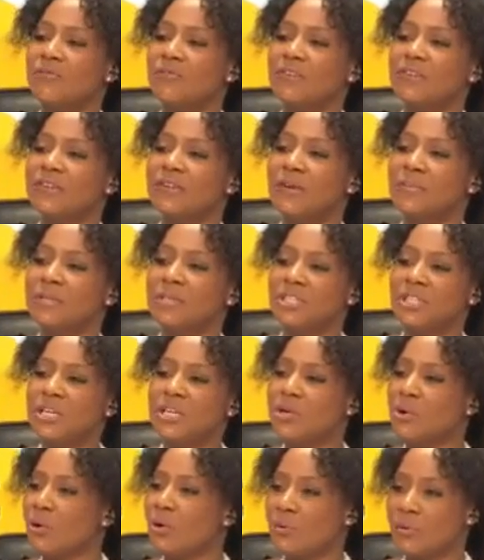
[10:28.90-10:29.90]
of
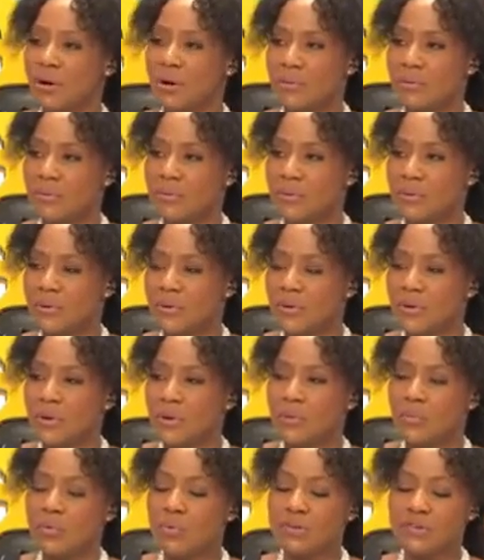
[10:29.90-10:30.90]
establishing oral
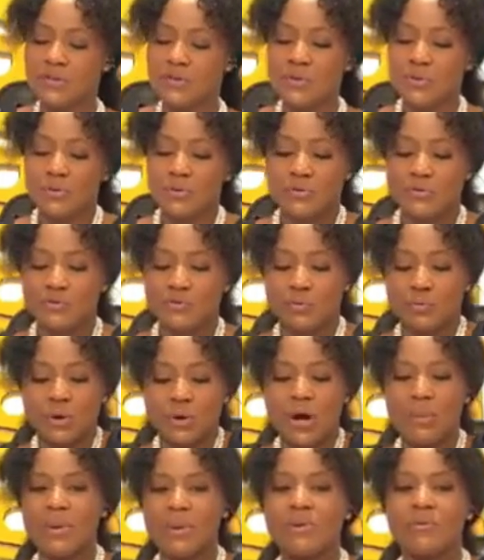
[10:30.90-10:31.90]
was not to
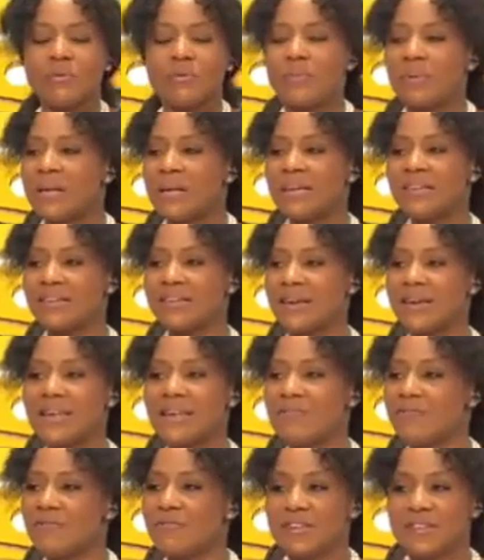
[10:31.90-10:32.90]
come and replace
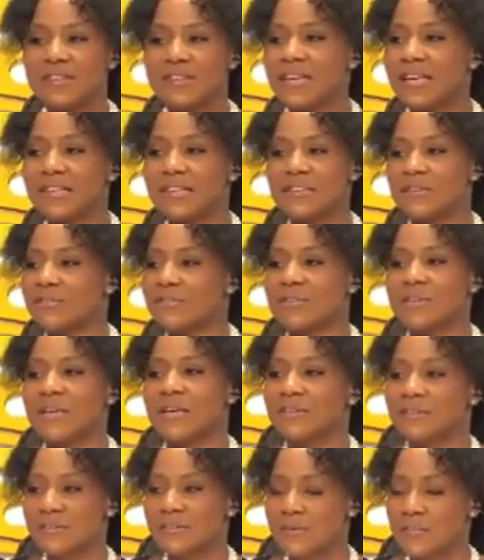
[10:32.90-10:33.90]
any investigative
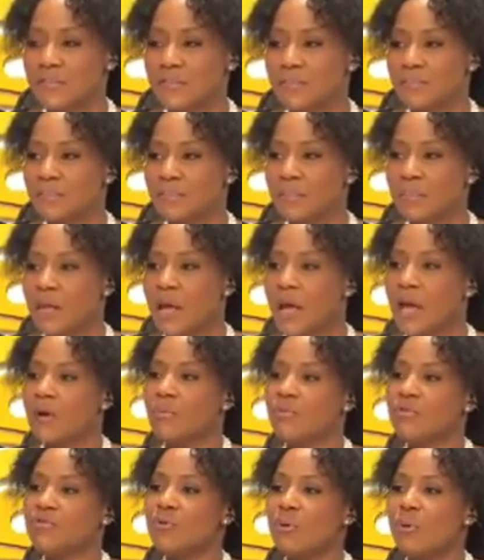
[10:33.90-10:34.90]
state.
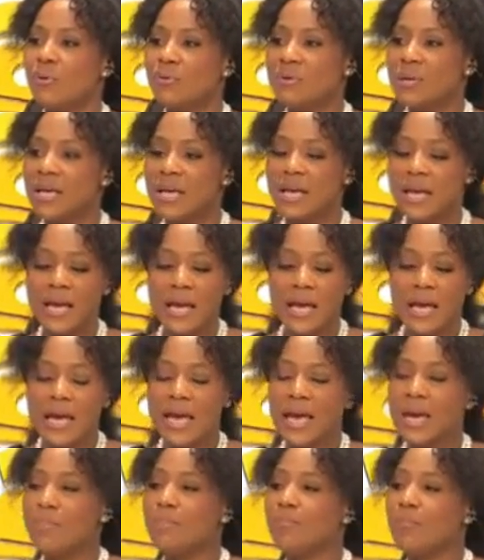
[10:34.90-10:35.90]
It was only a